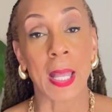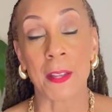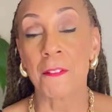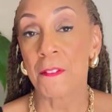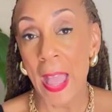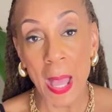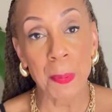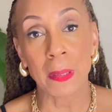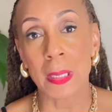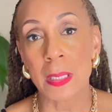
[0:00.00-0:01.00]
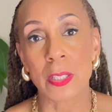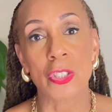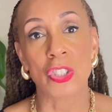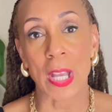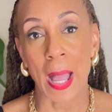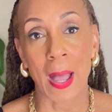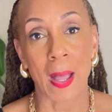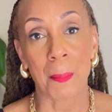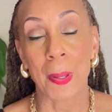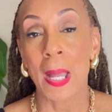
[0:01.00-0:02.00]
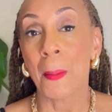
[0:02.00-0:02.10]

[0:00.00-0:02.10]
a fabulous job